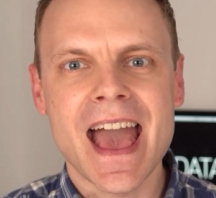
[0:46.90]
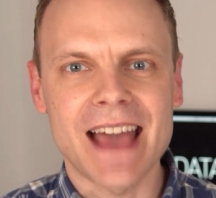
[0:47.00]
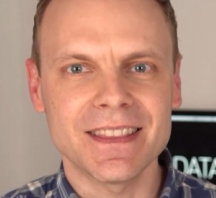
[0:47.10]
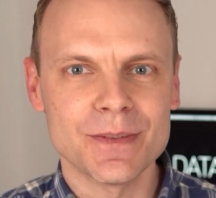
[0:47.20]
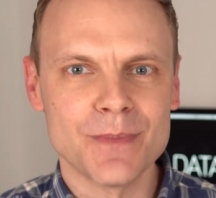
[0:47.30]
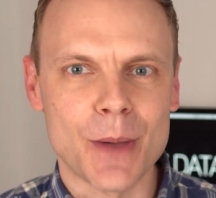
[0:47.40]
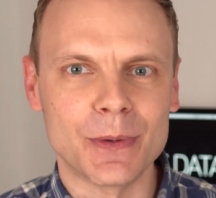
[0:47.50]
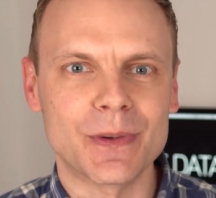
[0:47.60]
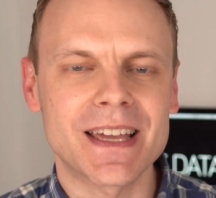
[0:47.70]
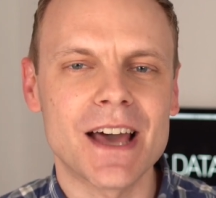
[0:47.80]
At the
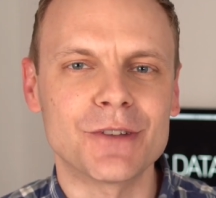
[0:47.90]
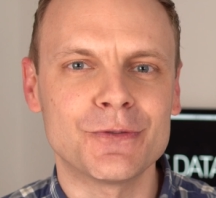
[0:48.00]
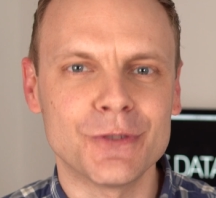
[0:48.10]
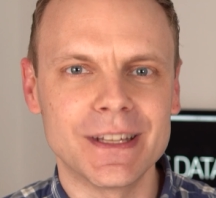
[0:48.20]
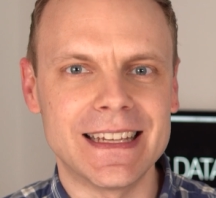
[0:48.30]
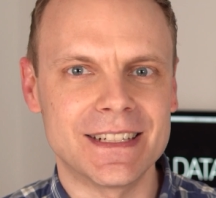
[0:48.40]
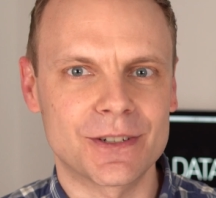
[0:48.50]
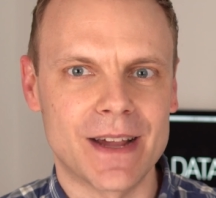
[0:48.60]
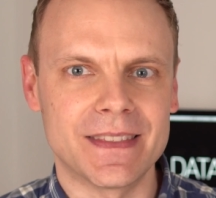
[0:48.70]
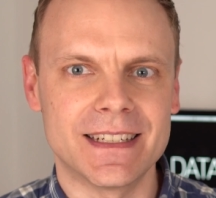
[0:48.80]
moment, we can't fully
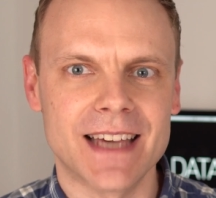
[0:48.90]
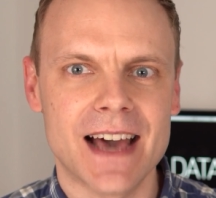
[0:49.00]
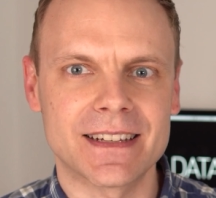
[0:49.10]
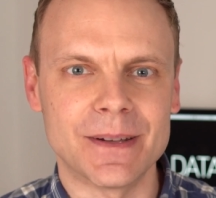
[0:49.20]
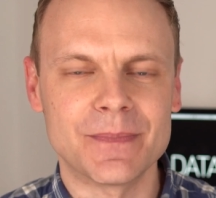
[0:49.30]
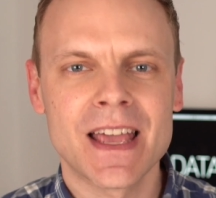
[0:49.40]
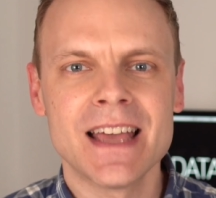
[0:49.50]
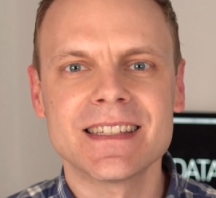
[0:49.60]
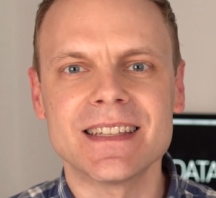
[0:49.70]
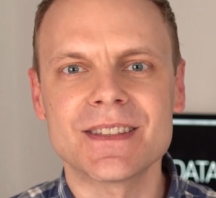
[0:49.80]
integrate the data
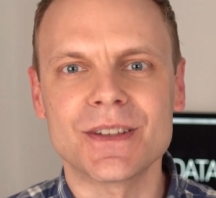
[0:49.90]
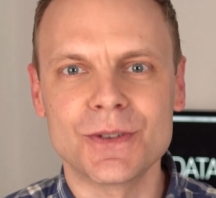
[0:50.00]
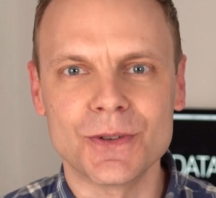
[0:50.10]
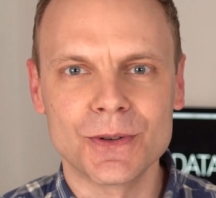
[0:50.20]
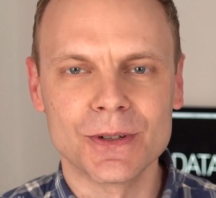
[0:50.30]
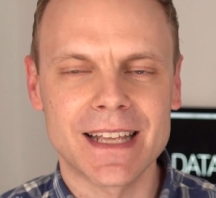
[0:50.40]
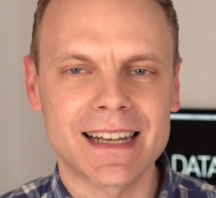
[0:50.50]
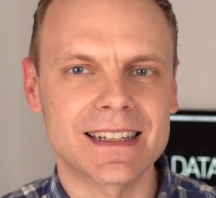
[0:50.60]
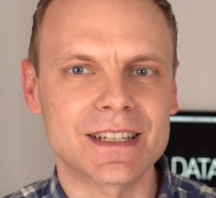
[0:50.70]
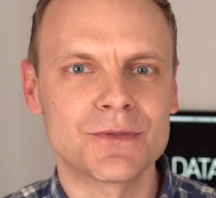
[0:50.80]
since the Google
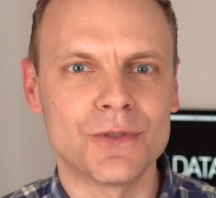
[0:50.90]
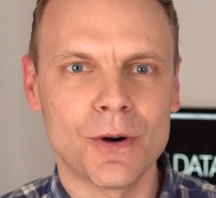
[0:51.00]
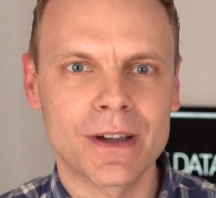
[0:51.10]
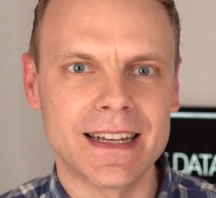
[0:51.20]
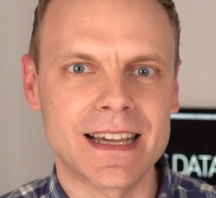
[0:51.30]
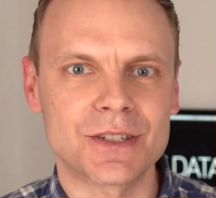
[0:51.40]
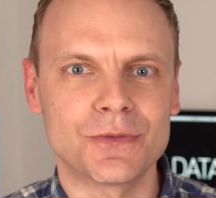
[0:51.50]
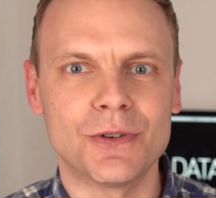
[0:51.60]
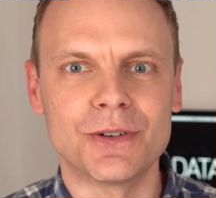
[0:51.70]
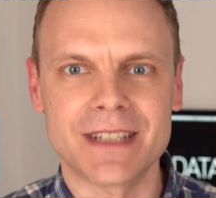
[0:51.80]
Analytics 4 connector
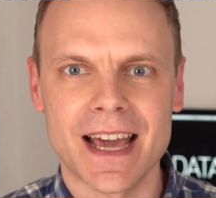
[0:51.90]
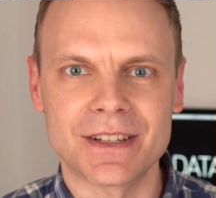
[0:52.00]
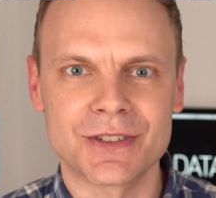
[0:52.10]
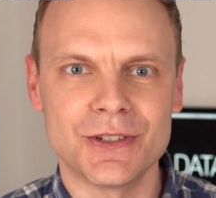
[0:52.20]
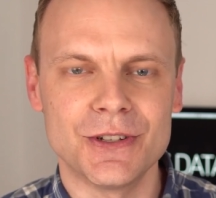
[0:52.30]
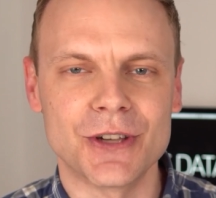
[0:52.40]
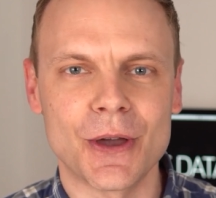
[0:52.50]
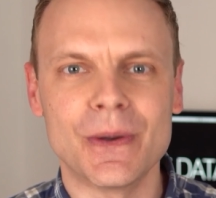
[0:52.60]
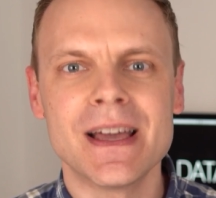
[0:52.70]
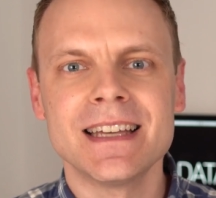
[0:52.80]
for Data
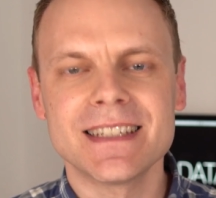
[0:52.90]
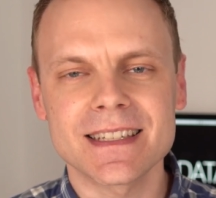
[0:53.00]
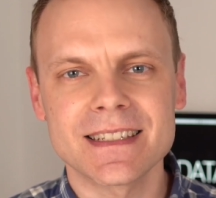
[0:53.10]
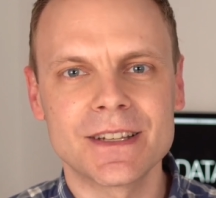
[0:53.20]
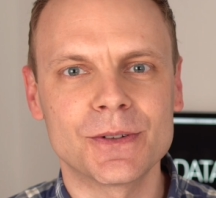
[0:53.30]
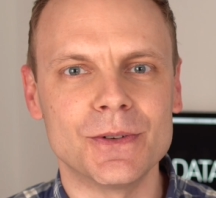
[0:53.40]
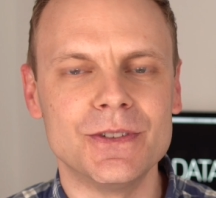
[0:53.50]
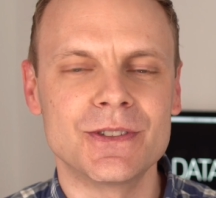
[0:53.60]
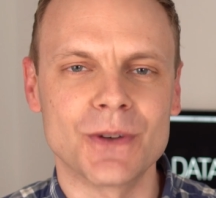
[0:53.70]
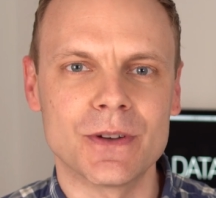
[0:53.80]
Studio doesn't
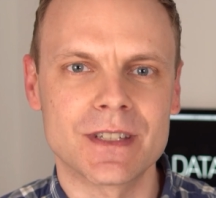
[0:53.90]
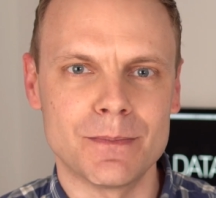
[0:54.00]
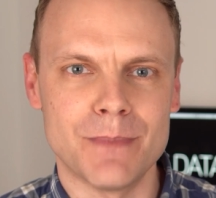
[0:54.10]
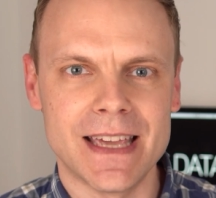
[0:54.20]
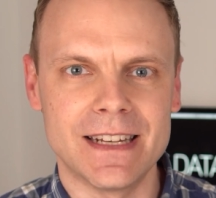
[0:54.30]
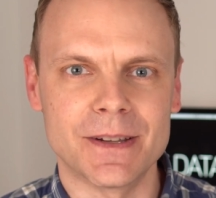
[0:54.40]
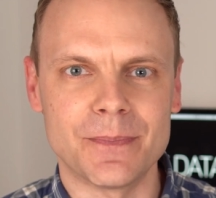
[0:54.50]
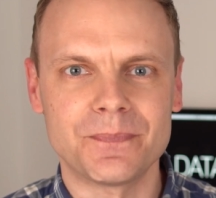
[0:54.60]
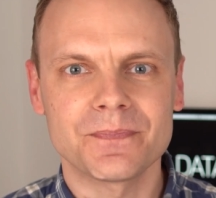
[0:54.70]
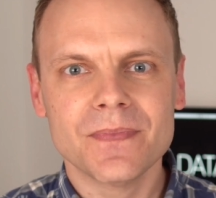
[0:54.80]
include source and
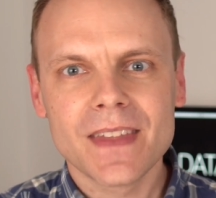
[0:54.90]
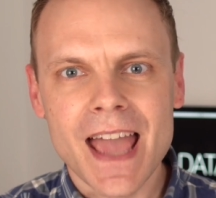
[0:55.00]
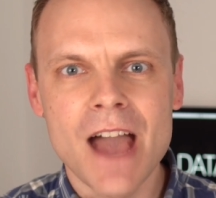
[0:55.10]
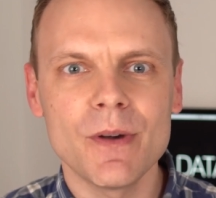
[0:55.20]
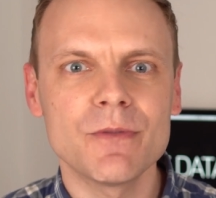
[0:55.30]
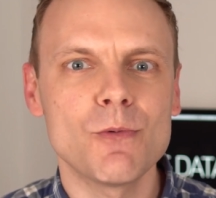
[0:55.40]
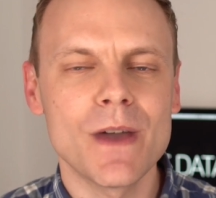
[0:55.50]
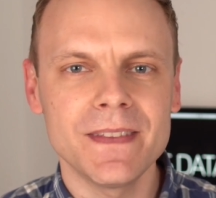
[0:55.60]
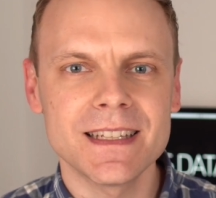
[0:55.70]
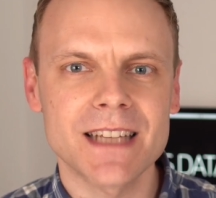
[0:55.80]
medium. However,
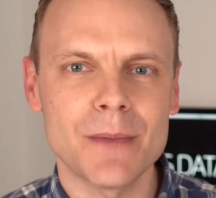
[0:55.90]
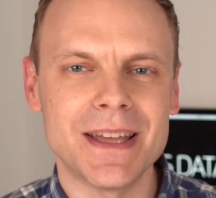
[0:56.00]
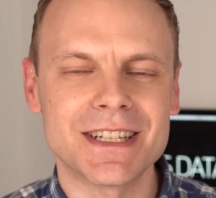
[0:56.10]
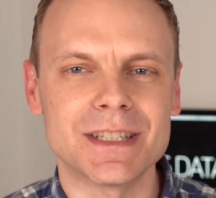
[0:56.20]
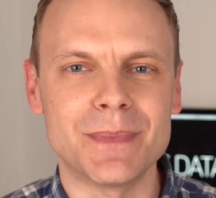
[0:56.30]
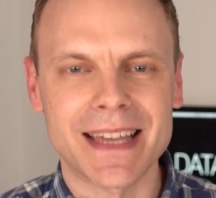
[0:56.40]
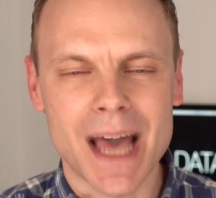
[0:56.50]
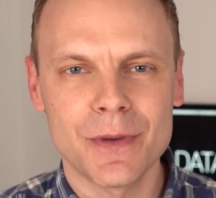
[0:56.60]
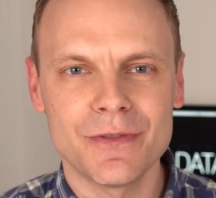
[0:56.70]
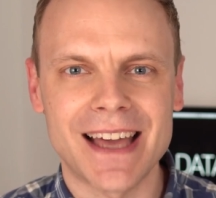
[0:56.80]
when these dimensions
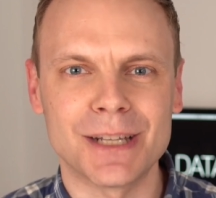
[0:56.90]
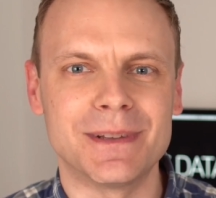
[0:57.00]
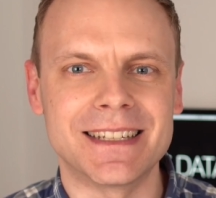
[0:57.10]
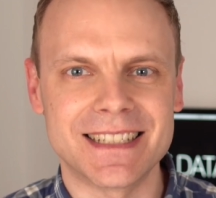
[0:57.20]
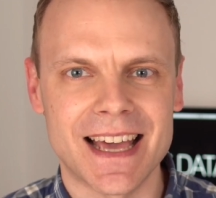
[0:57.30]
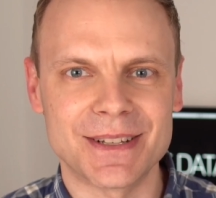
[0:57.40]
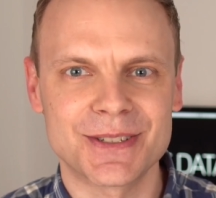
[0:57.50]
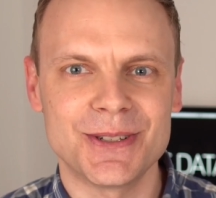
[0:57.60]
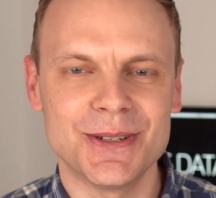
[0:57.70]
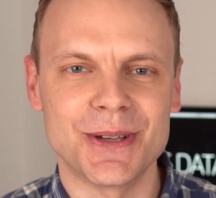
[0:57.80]
become available in Data
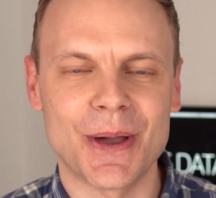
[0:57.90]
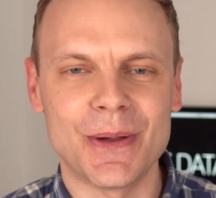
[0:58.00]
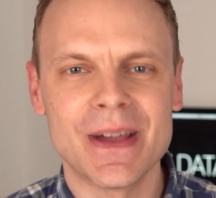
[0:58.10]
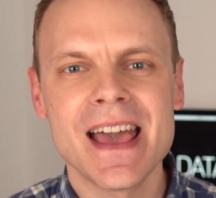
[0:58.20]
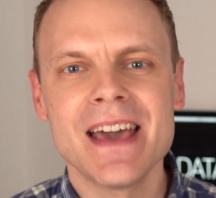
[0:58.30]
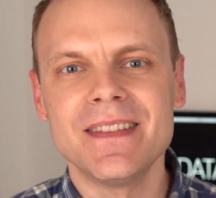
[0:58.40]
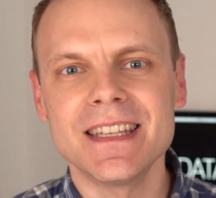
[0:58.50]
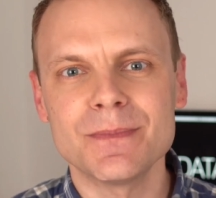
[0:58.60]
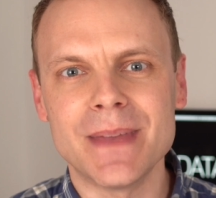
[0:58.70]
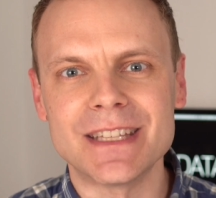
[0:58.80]
Studio,
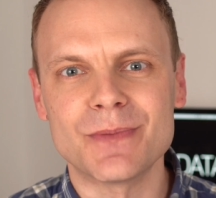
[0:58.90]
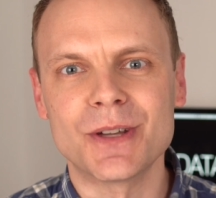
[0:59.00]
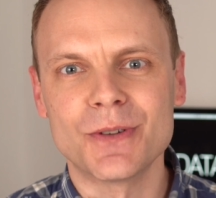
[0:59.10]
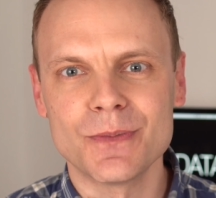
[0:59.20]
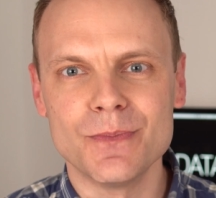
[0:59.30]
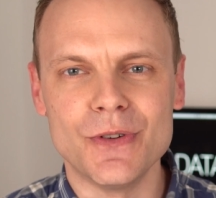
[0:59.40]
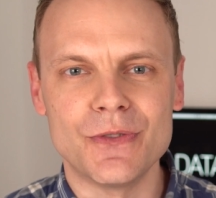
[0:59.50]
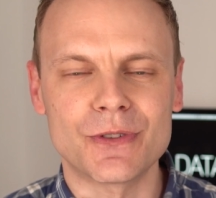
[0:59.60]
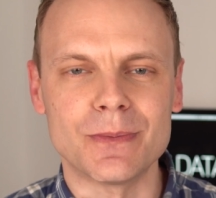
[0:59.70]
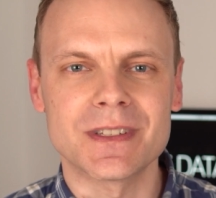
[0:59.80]
this means we could
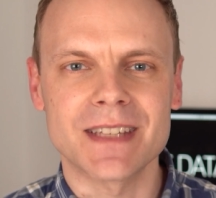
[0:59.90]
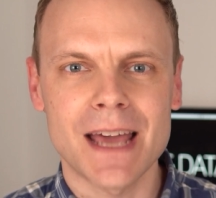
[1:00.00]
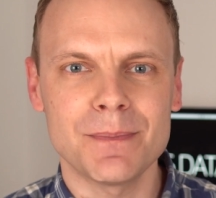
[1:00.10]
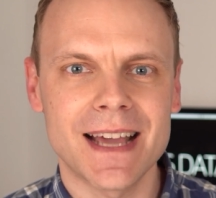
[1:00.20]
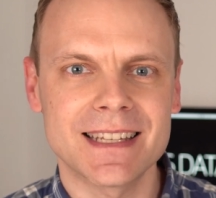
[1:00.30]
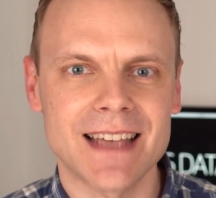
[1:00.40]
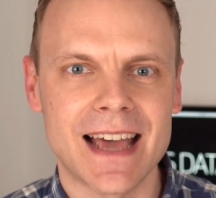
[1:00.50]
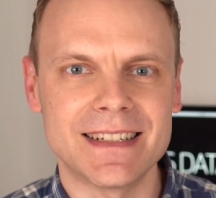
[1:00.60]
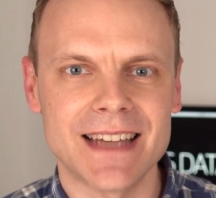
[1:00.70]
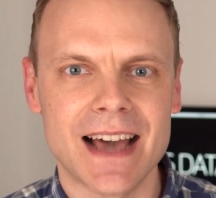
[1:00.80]
move from
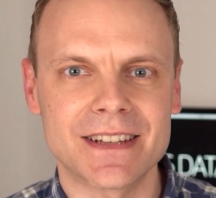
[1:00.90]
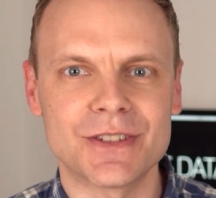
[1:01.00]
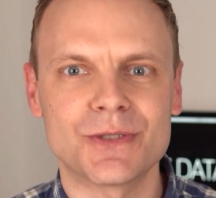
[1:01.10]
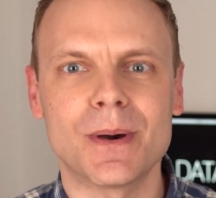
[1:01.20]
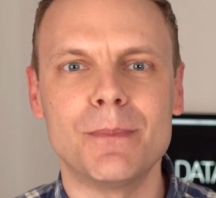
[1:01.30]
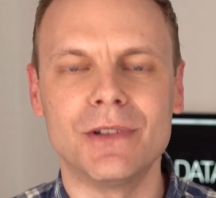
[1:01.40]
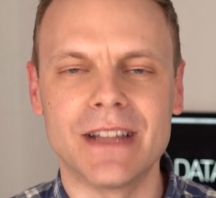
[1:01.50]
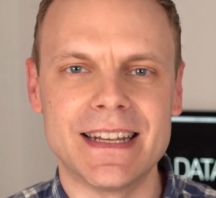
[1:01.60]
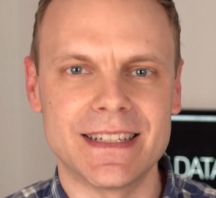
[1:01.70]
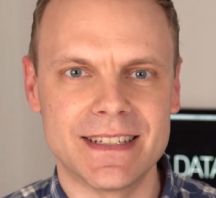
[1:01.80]
side-by-side -side data to a
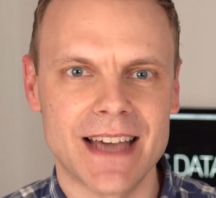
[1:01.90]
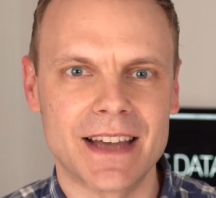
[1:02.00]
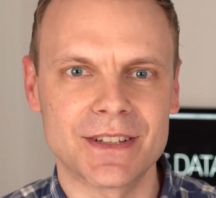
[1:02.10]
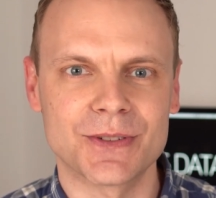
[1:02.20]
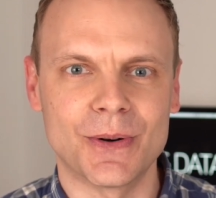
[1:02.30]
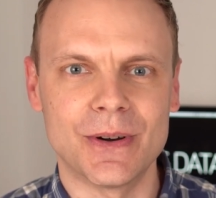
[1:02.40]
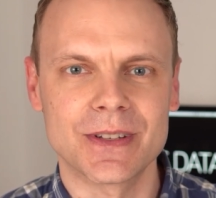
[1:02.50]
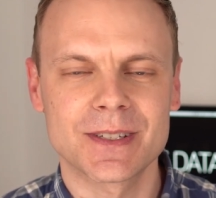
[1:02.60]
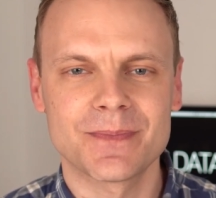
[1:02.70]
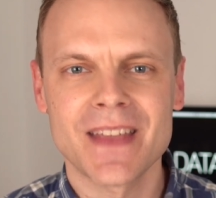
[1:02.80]
blended data
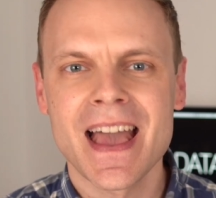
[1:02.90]
source.